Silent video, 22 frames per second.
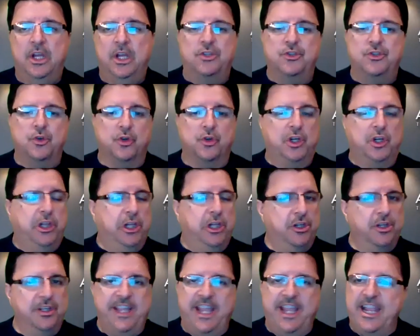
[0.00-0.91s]
So
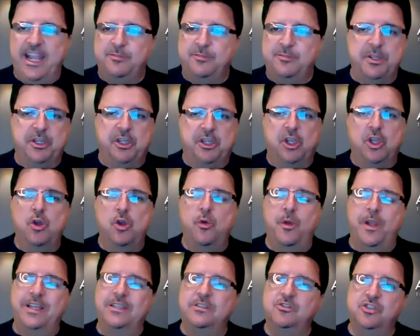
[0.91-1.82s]
clearly,
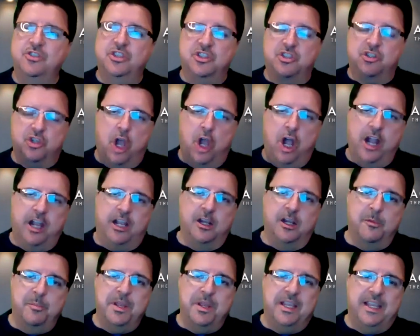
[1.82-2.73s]
HPQ isn't just talking
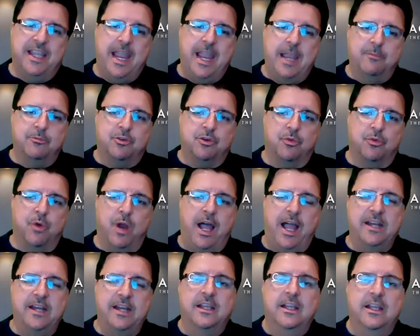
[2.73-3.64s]
a big game to
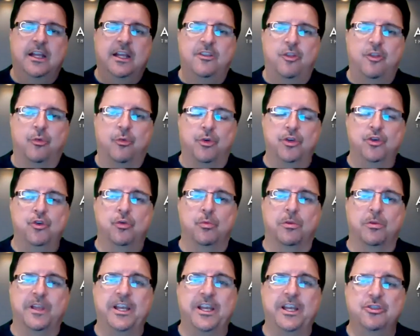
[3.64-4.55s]
ride the
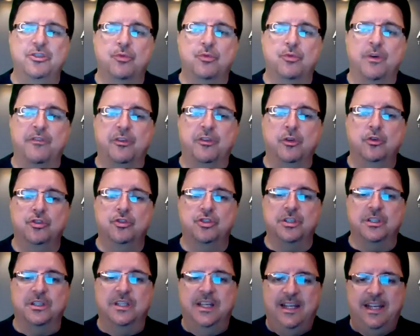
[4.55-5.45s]
renewable energy
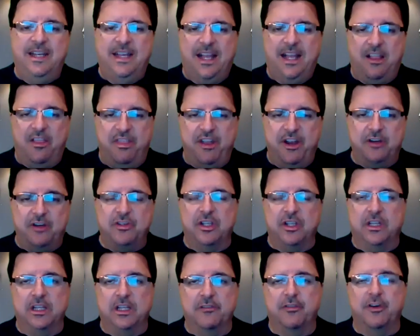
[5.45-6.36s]
revolution, they're
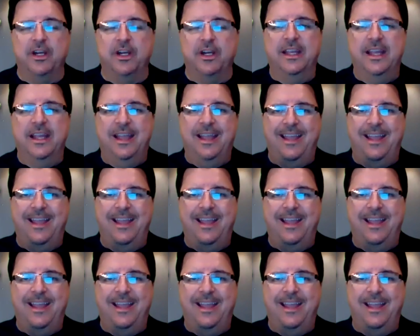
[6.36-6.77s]
delivering.